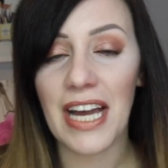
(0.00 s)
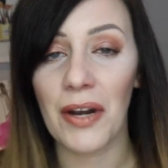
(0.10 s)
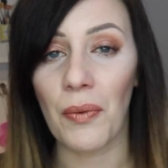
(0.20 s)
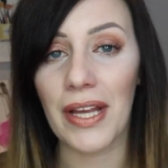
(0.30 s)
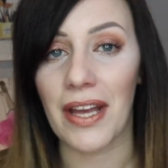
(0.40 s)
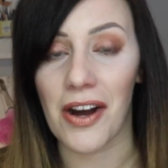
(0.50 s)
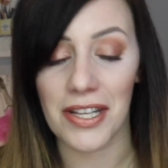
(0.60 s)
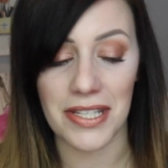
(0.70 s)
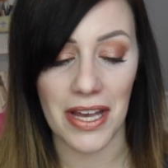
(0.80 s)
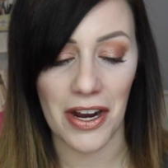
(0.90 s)
kind of weigh the
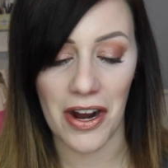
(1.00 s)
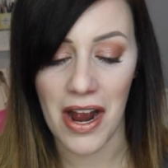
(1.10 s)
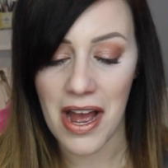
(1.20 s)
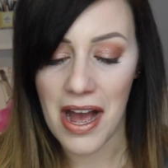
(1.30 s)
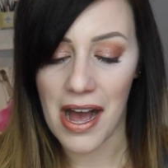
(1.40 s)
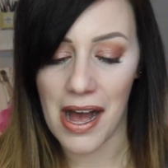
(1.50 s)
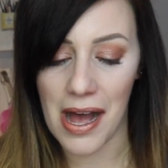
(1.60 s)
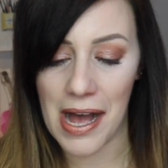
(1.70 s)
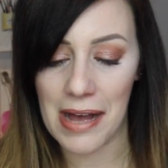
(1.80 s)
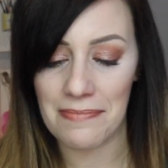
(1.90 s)
odds there.
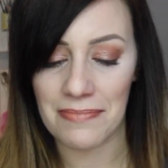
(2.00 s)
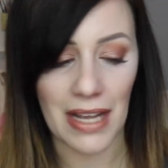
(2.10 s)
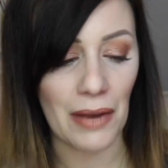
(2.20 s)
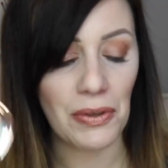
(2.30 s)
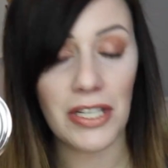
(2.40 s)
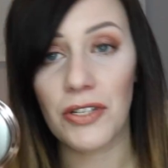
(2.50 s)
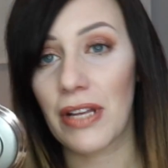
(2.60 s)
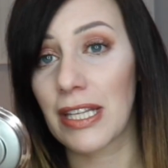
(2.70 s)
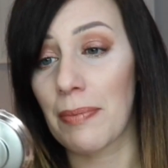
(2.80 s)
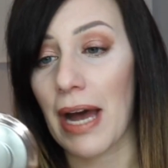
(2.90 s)
I really do
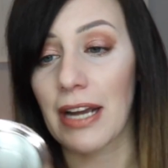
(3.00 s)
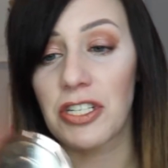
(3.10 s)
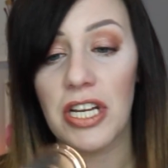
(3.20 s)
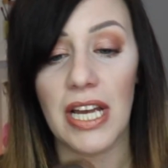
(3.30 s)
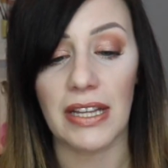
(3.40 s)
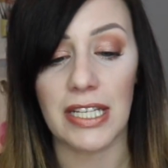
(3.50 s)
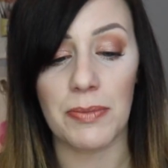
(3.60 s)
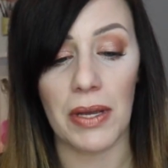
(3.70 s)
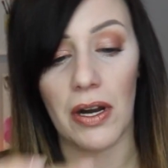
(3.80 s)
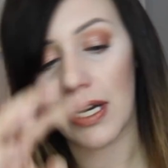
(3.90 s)
like the packaging, and let's
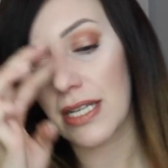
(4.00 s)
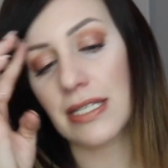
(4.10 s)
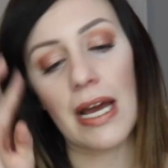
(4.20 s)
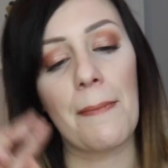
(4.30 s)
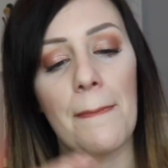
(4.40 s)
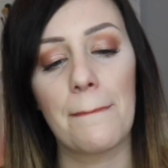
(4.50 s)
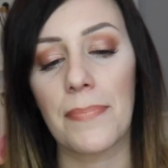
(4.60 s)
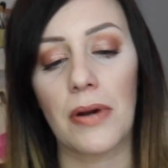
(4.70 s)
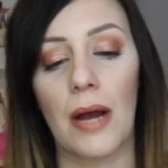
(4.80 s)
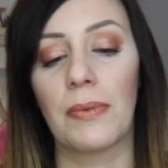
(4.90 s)
be honest, I'm
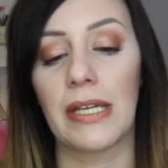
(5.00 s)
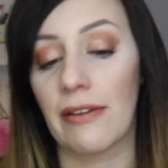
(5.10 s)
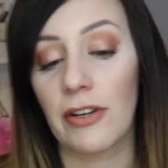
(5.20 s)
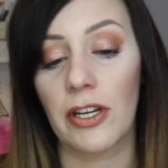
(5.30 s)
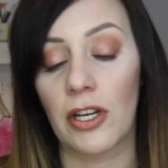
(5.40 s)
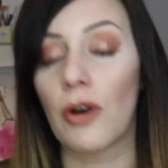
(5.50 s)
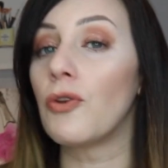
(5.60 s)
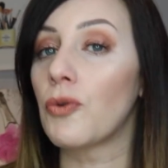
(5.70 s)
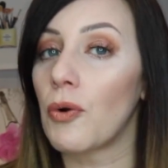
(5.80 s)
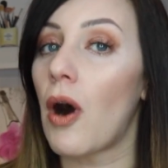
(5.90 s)
probably never gonna go
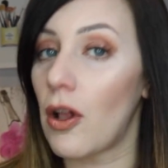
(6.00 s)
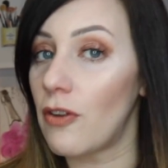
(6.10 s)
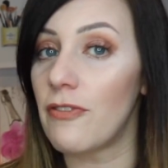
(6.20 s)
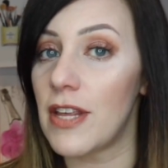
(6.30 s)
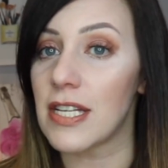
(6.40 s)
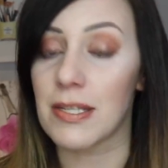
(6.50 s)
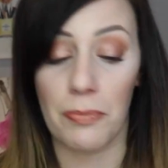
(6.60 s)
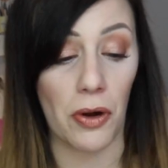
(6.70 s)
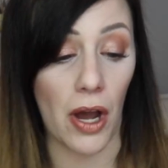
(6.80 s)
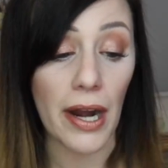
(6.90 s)
through all of this
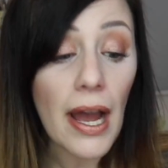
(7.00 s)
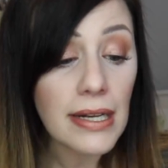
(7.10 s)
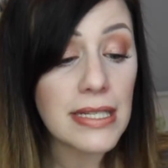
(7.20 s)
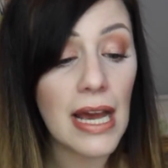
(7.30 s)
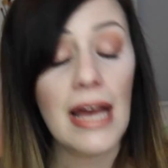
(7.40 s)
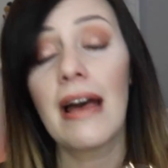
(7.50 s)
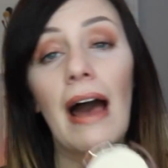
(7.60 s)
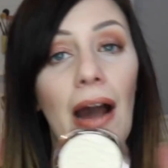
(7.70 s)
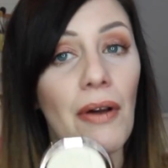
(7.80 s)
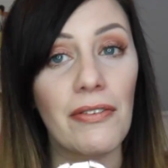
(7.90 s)
product.
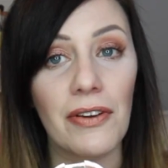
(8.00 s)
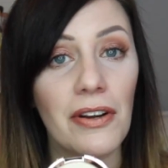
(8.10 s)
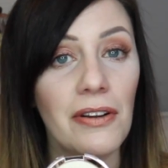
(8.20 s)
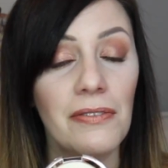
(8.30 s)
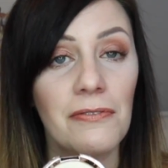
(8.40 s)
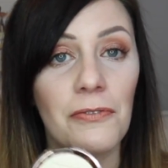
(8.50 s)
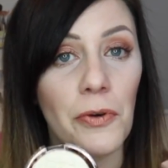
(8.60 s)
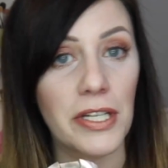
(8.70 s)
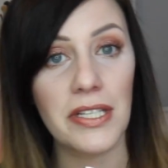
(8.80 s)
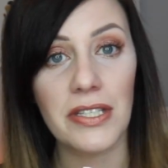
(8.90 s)
However,
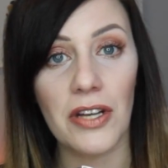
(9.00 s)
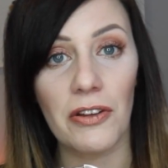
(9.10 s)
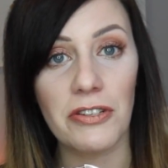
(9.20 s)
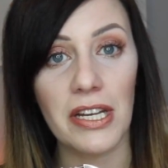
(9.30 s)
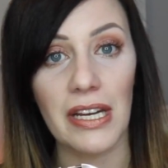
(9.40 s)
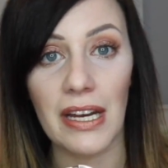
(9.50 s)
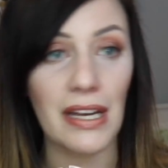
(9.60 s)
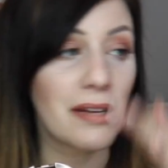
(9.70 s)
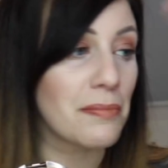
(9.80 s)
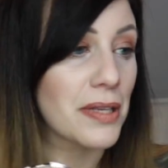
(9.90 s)
$46
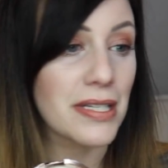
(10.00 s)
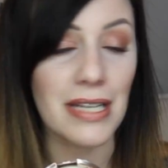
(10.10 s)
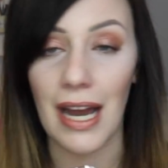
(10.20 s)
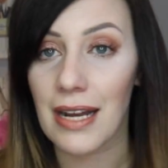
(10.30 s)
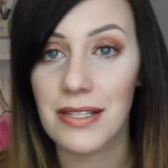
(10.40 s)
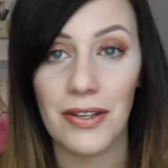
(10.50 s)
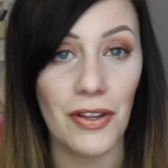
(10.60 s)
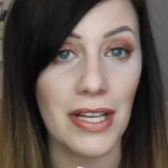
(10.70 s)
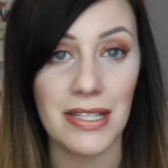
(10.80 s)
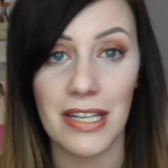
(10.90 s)
Canadian plus tax and all
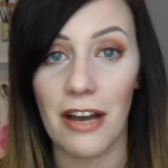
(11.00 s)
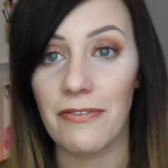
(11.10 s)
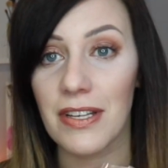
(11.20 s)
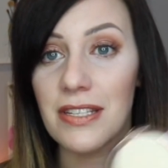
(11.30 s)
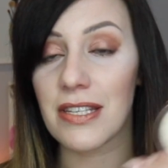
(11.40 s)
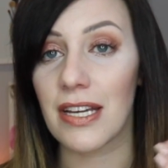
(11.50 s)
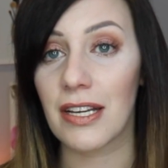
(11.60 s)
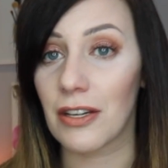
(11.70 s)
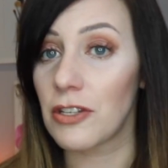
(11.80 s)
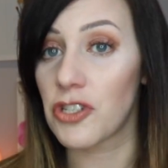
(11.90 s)
that stuff is
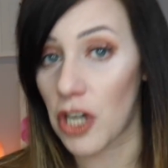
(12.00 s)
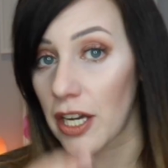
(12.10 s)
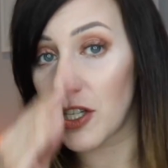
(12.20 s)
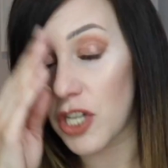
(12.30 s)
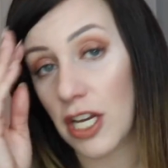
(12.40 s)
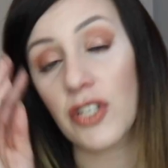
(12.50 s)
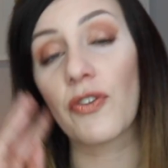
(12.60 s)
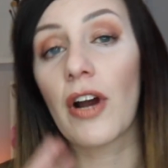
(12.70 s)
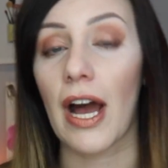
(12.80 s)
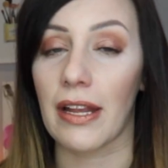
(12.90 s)
a good chunk of change
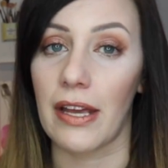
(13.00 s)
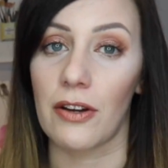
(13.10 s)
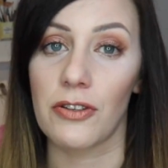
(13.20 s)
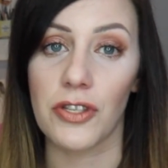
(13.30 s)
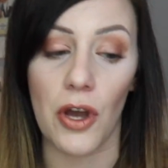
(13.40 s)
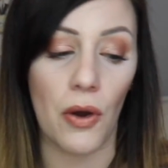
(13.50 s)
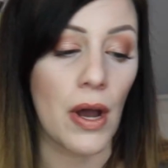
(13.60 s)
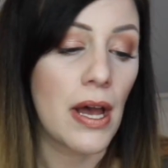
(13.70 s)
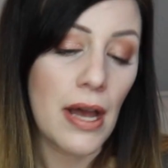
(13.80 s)
for a highlighter. So,